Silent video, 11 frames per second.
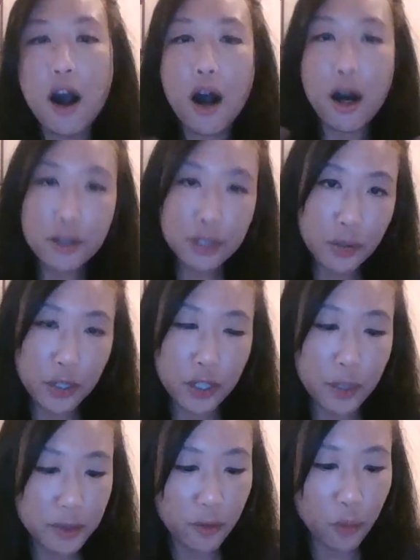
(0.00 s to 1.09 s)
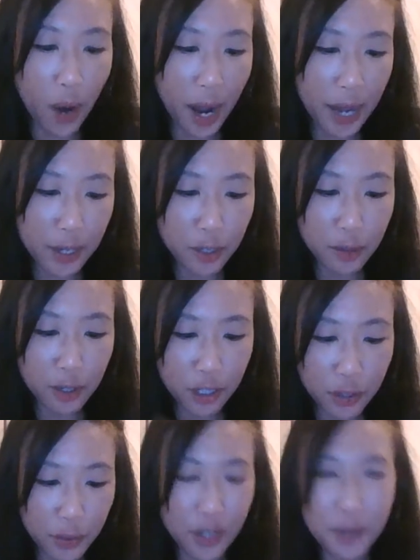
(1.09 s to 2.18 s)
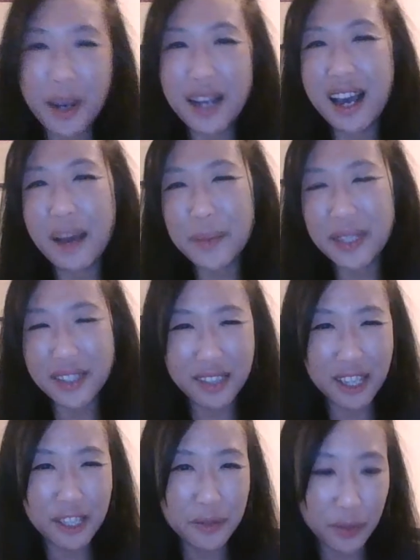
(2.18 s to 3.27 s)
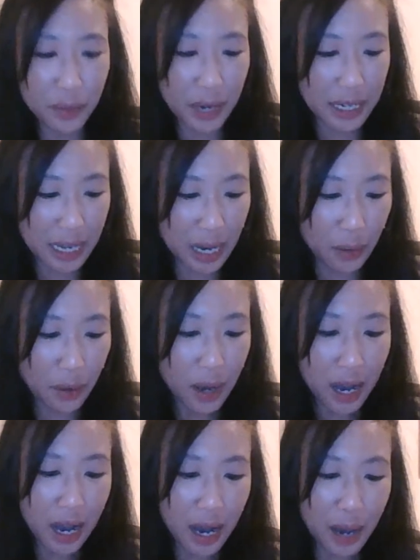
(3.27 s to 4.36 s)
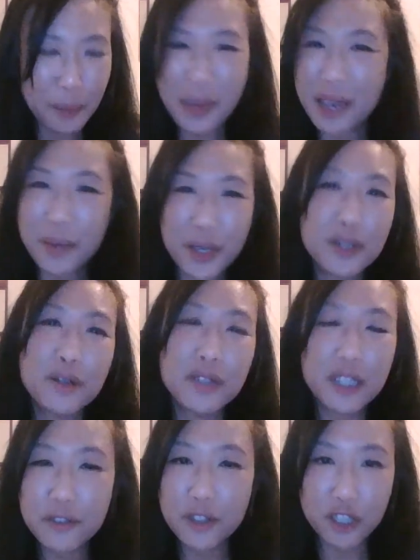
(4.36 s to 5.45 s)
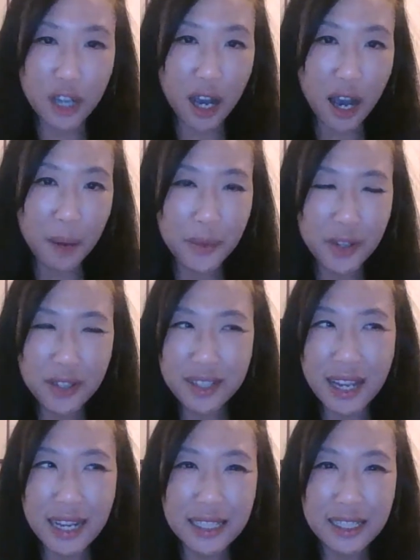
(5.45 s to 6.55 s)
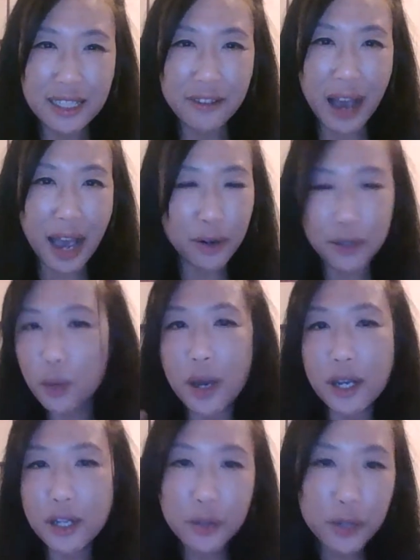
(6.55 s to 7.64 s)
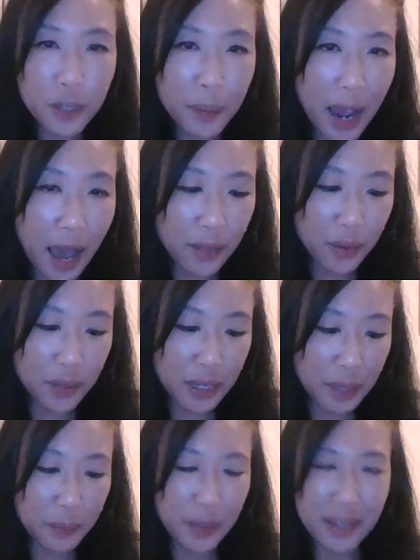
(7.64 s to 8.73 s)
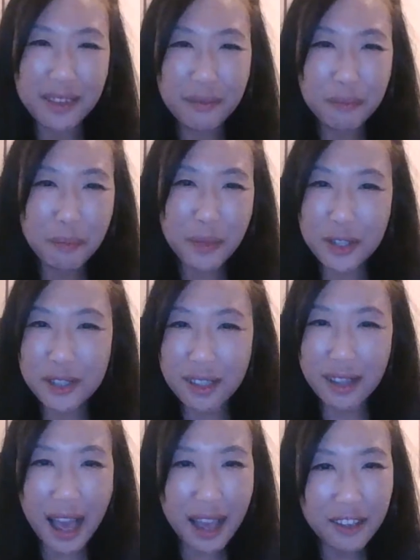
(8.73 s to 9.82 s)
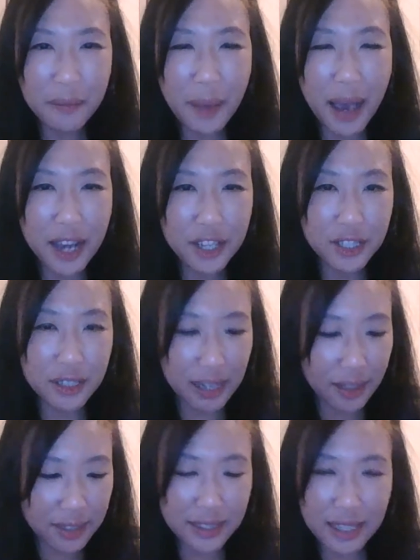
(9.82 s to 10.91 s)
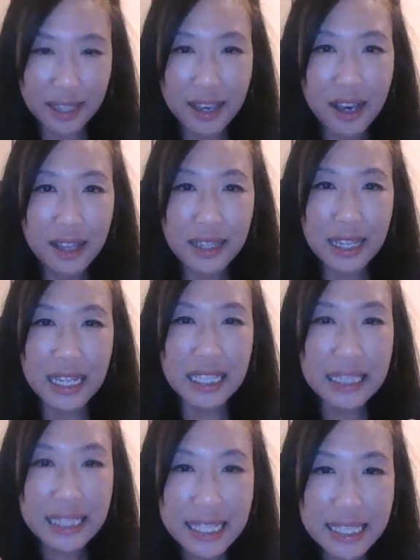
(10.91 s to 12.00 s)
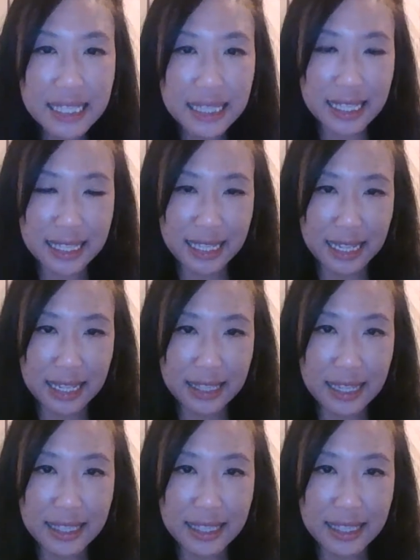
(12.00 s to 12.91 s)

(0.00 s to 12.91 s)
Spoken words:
Also, in terms of why your career might not be successful right now, maybe you don't love your job. There's this idea of, I don't know what career path you're in, but there's a lack of passion. I see like a listlessness.